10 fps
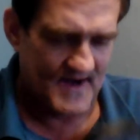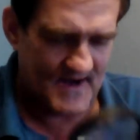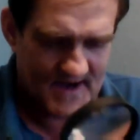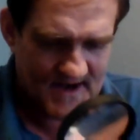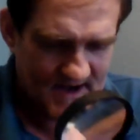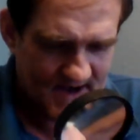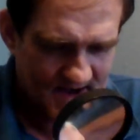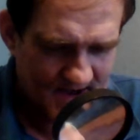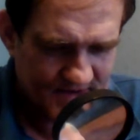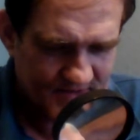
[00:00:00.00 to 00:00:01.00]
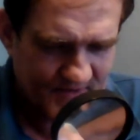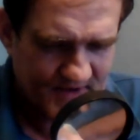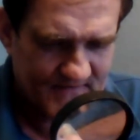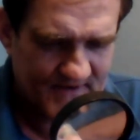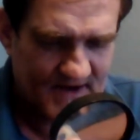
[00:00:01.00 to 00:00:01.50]
And we
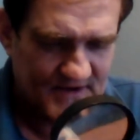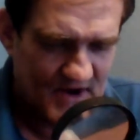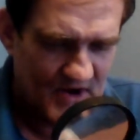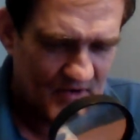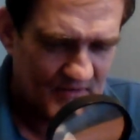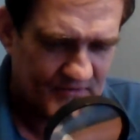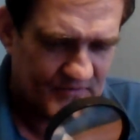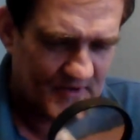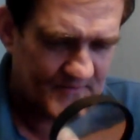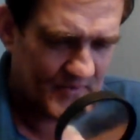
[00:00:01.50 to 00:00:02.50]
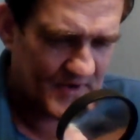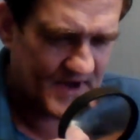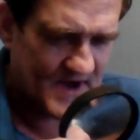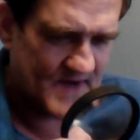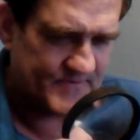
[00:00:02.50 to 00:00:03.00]
have hello. It's
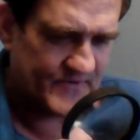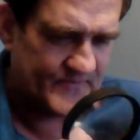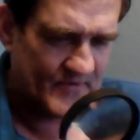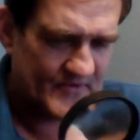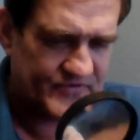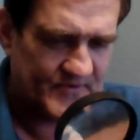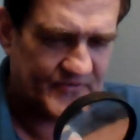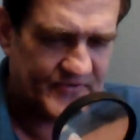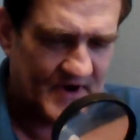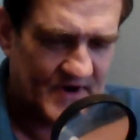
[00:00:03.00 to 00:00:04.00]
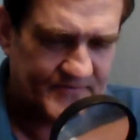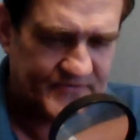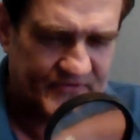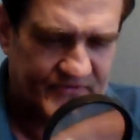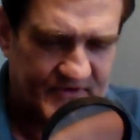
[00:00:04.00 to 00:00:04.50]
149. He forced himself
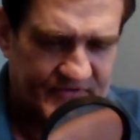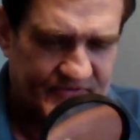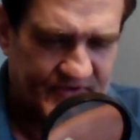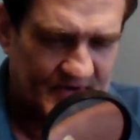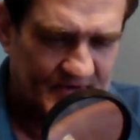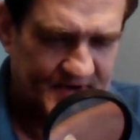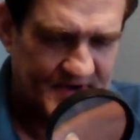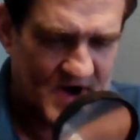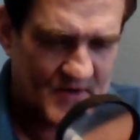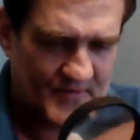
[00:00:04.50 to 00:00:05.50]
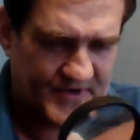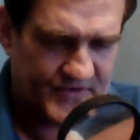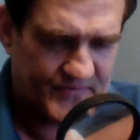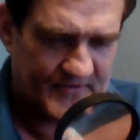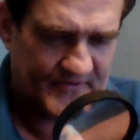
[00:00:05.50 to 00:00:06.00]
to sit still and not
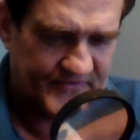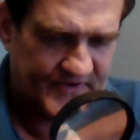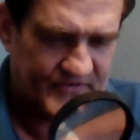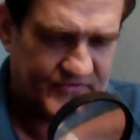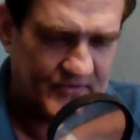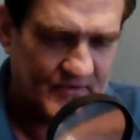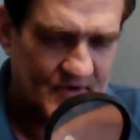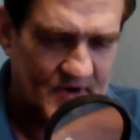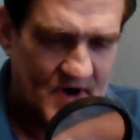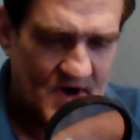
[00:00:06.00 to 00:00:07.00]
reach for a six shooter.